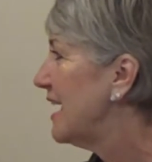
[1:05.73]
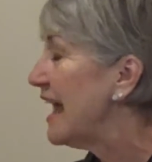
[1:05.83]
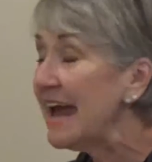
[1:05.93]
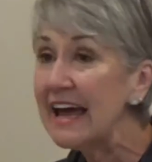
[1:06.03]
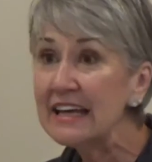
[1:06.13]

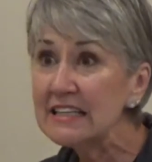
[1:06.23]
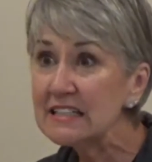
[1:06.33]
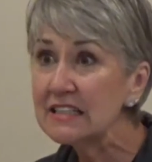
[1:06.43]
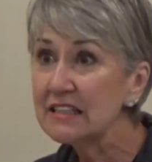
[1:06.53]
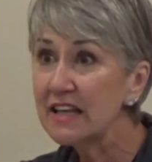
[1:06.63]

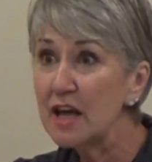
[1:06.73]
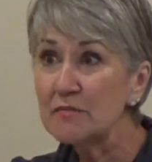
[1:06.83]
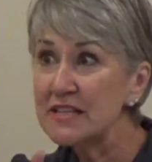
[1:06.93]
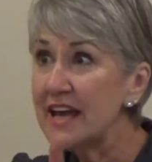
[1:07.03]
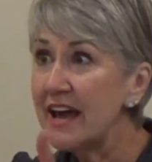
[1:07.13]
hand.
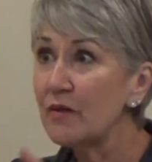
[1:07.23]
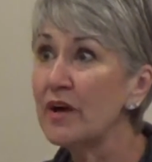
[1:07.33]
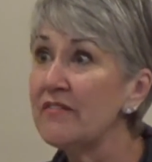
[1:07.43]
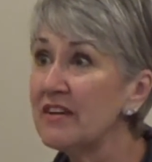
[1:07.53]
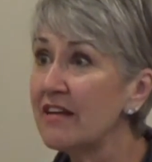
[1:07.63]
Empty hand. We
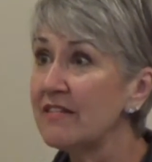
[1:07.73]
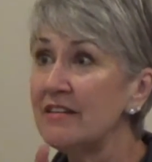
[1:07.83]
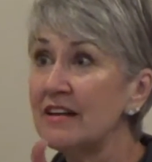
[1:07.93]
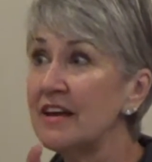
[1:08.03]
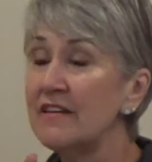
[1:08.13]
have
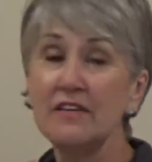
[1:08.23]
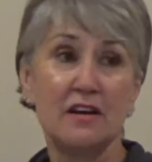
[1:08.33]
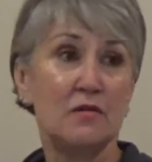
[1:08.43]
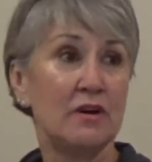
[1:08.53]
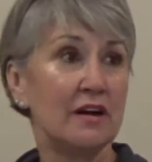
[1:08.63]
nothing to give
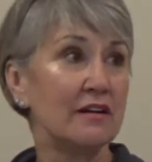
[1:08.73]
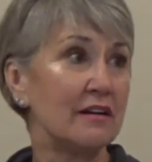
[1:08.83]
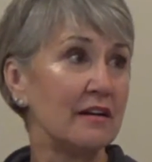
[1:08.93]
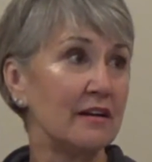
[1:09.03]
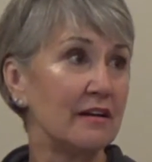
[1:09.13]
anyone
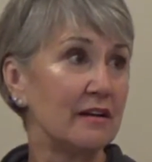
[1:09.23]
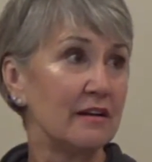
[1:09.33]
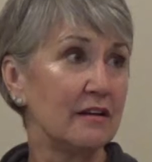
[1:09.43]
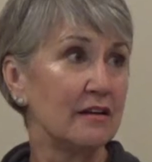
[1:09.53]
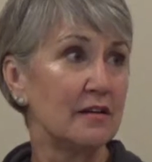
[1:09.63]

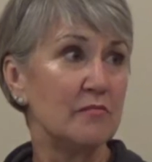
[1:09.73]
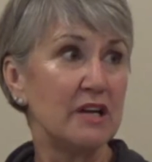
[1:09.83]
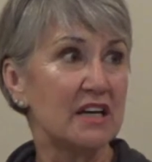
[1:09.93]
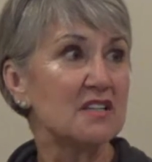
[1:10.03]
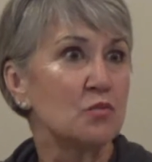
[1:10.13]

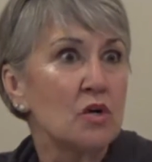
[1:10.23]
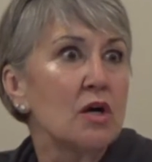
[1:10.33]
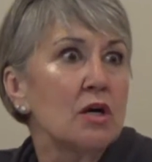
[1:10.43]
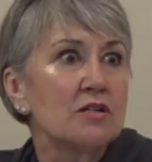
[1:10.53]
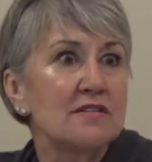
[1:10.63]
because
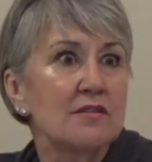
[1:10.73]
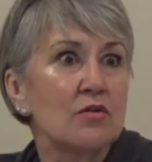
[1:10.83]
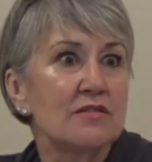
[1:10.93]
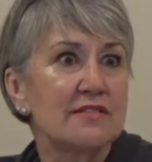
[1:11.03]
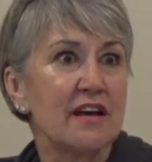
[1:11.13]
we're
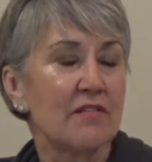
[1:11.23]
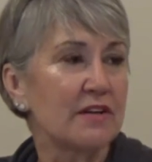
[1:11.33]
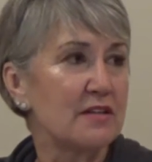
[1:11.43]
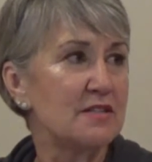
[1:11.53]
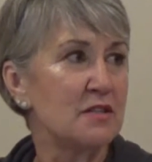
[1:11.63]
so
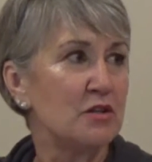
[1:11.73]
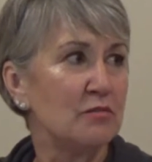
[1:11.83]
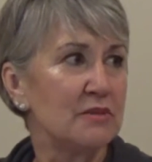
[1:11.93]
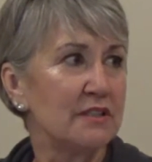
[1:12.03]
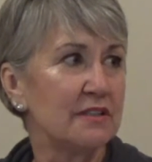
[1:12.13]

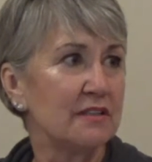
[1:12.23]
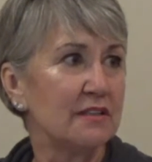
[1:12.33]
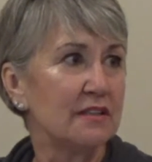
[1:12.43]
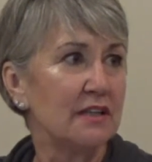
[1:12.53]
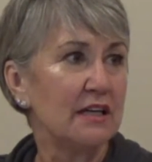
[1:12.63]
self-consumed.
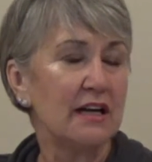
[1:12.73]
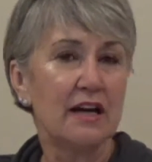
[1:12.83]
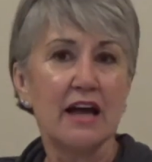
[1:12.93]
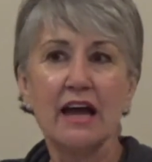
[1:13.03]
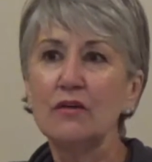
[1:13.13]

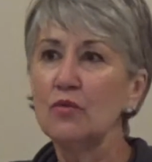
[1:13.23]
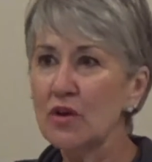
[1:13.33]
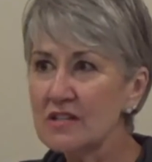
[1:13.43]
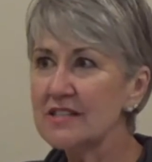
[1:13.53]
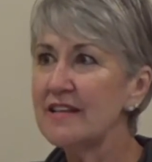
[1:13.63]
And
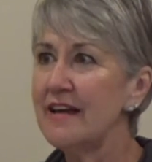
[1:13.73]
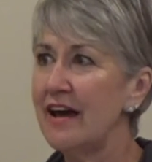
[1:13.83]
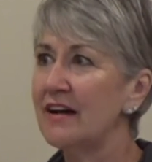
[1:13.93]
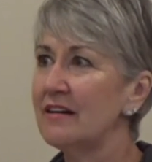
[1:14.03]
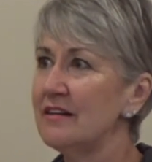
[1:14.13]
worse than
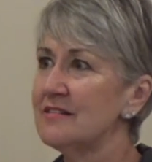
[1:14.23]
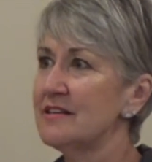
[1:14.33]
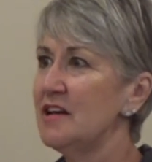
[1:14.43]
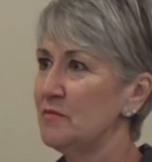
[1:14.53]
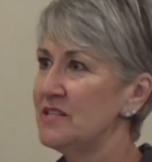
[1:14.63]
that is
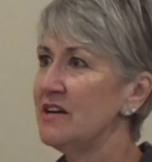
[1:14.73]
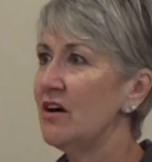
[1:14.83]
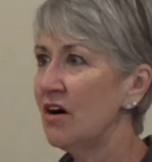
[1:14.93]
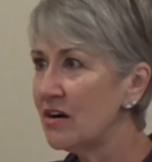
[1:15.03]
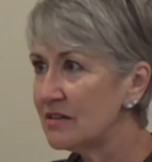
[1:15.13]
an empty
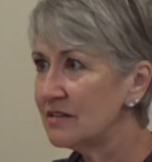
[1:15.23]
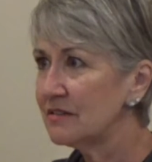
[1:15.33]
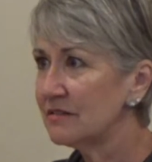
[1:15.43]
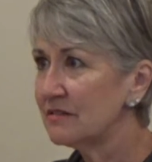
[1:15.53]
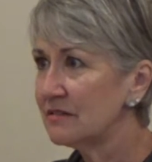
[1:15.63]
heart.
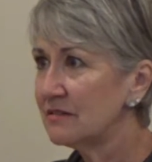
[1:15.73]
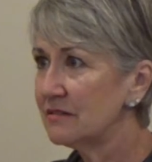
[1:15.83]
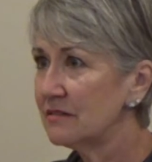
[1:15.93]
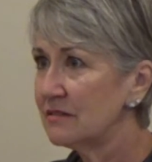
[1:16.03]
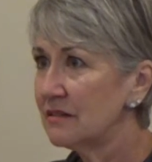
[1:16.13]

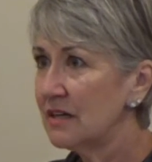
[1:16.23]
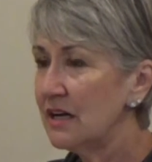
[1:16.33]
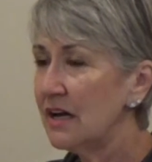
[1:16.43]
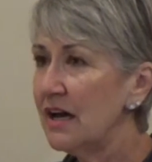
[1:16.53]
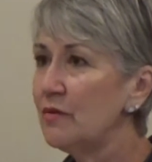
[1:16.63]

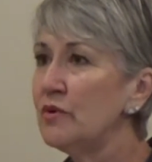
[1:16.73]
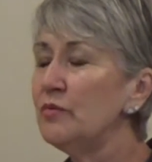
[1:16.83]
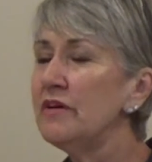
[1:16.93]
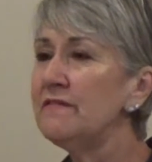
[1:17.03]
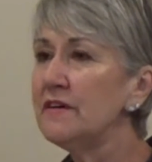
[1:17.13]
And when
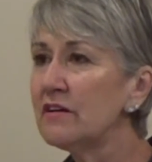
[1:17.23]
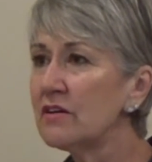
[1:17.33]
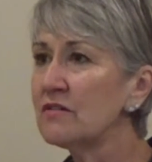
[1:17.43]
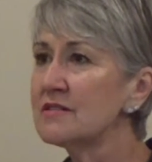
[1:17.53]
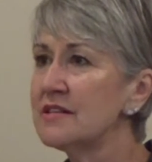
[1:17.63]
we feel
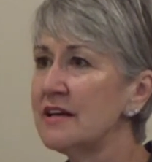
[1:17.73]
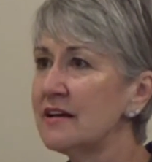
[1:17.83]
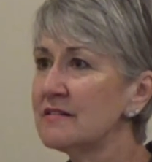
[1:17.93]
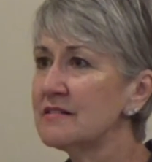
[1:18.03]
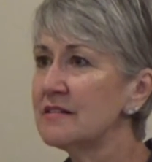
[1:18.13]
those
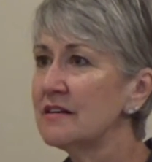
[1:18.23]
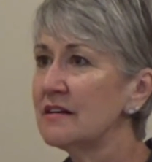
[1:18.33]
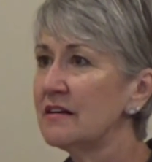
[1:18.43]
things,